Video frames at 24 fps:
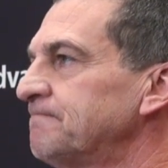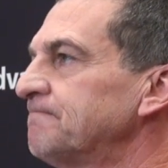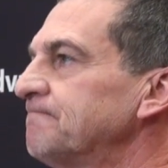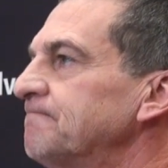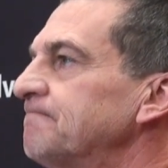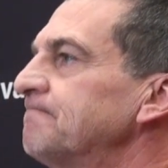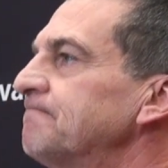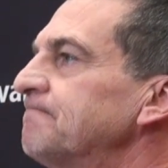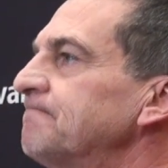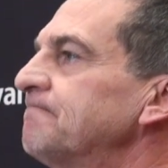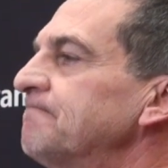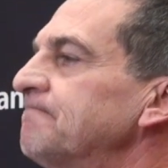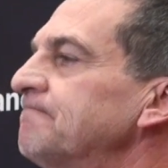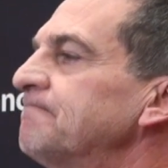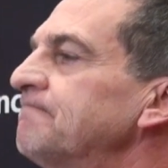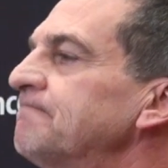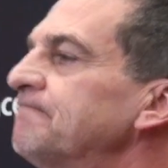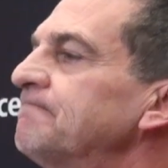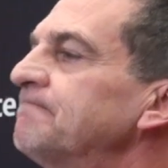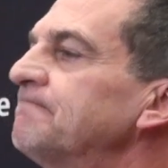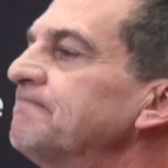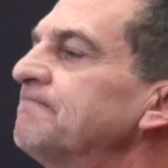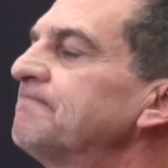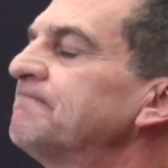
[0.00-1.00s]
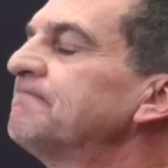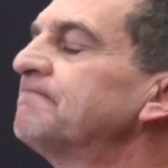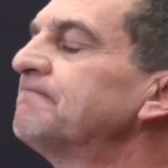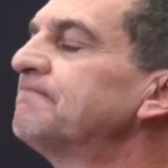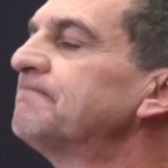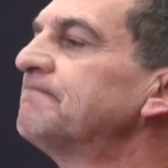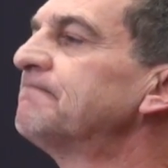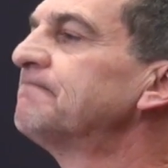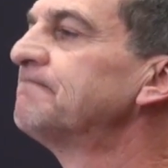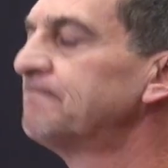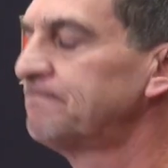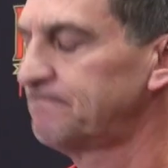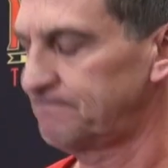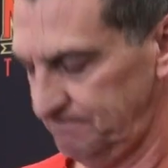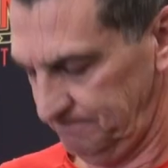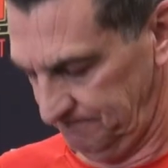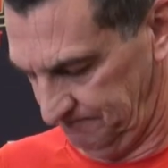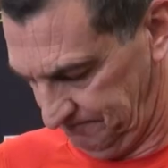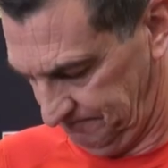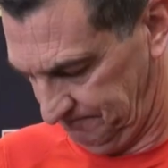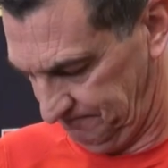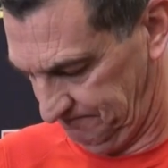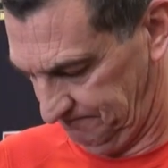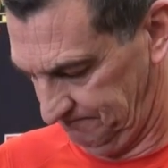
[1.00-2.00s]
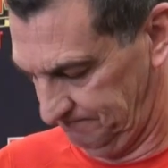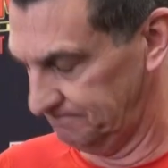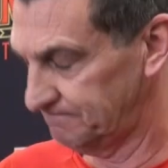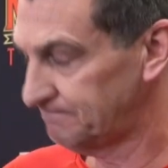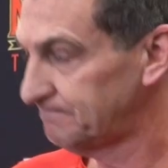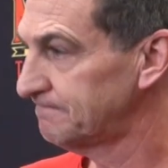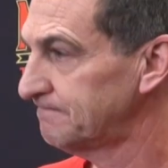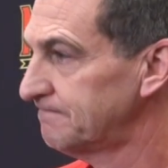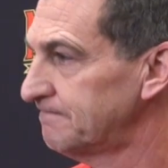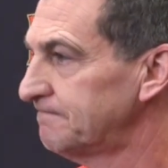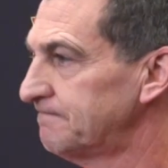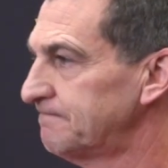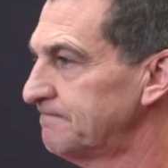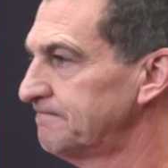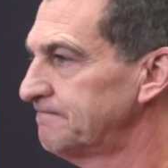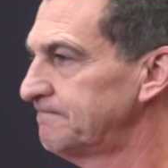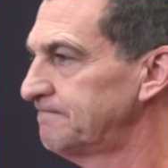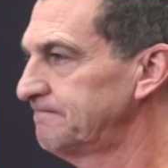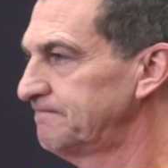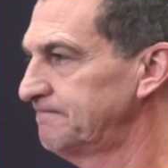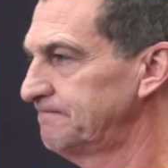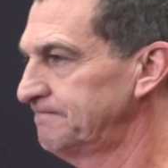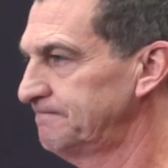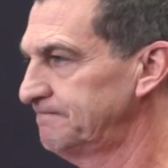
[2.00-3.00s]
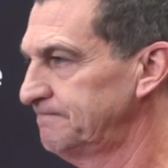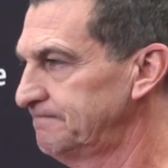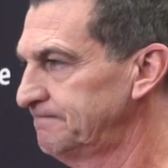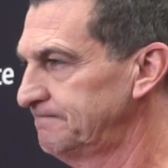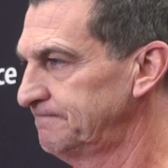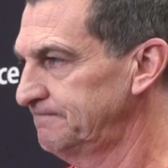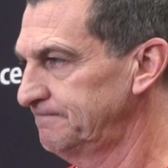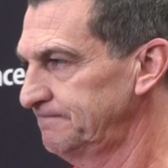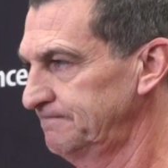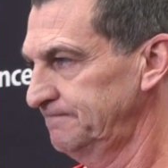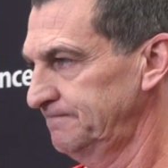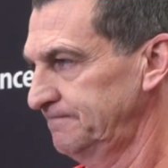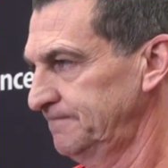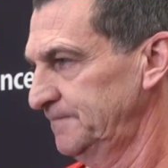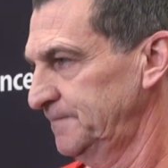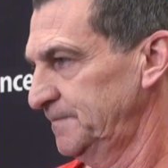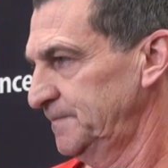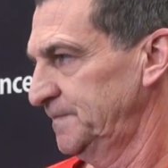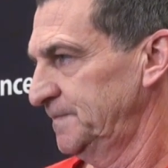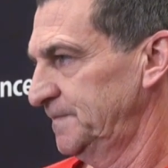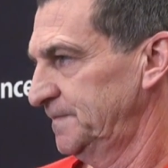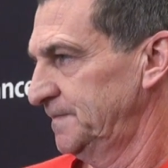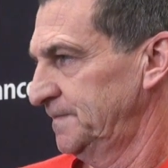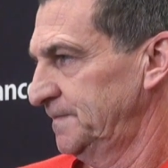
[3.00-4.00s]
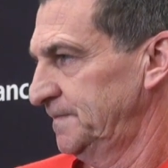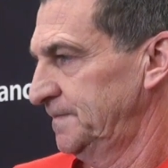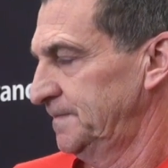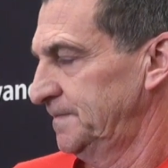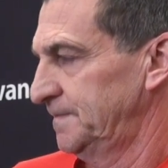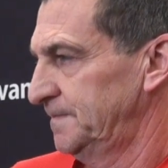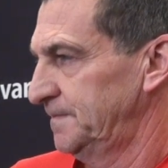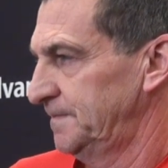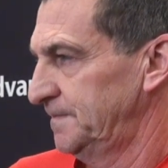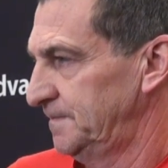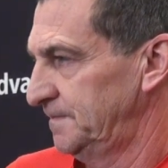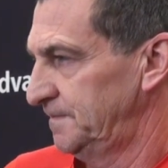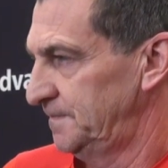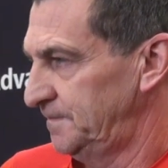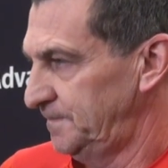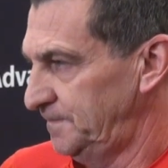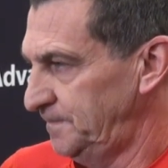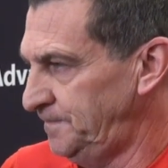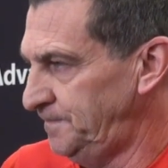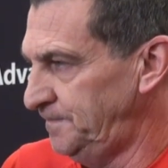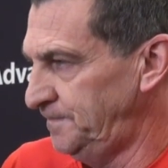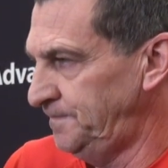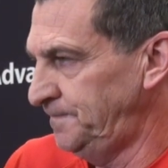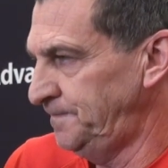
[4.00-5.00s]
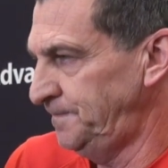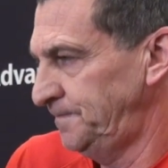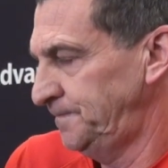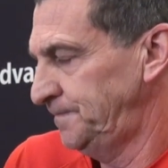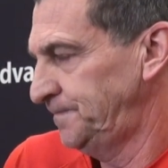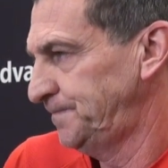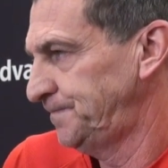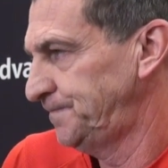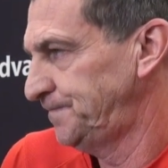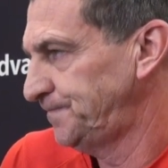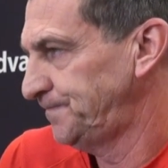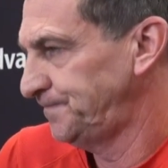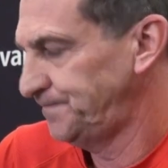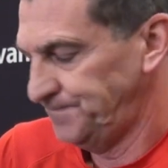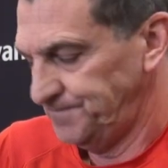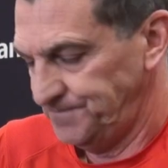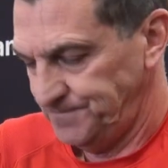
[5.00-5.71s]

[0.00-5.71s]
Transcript: Given between the last game and even going back to that Indiana game on the road last month,